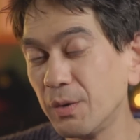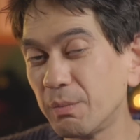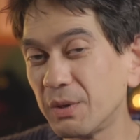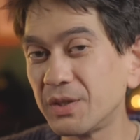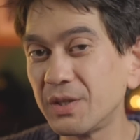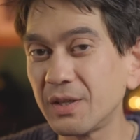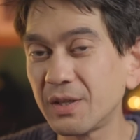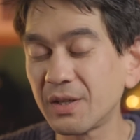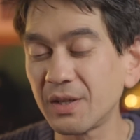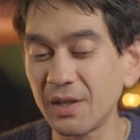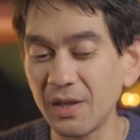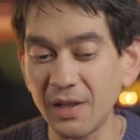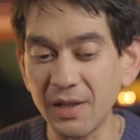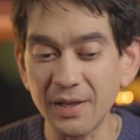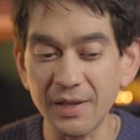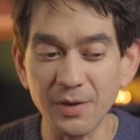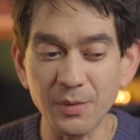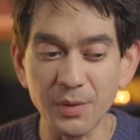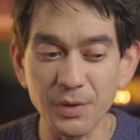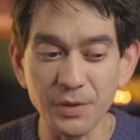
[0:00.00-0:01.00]

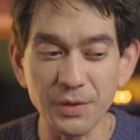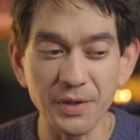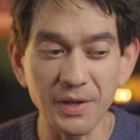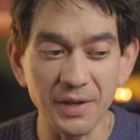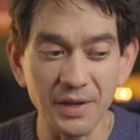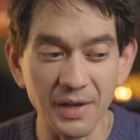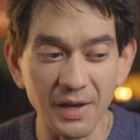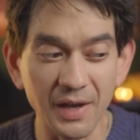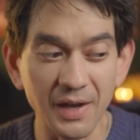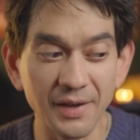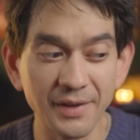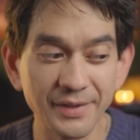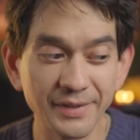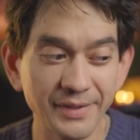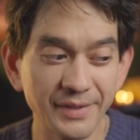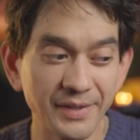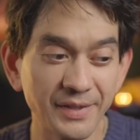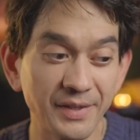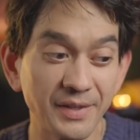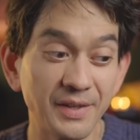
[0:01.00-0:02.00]
particularly with the
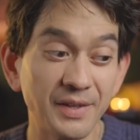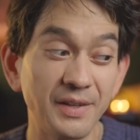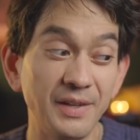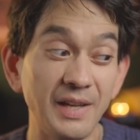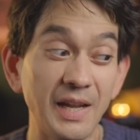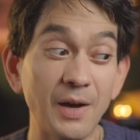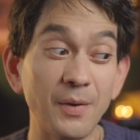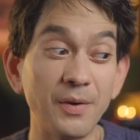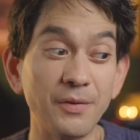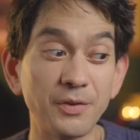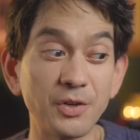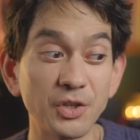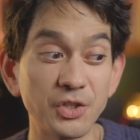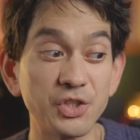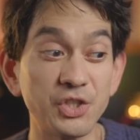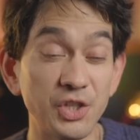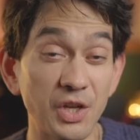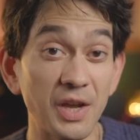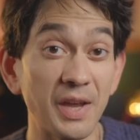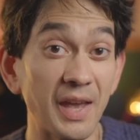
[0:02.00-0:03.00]
now I've
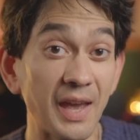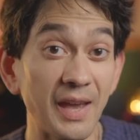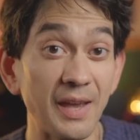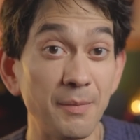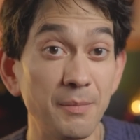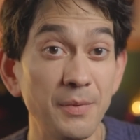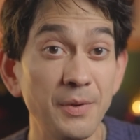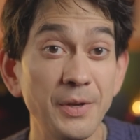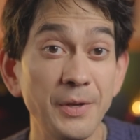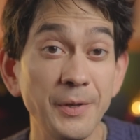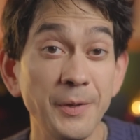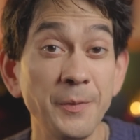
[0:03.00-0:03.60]
got you game,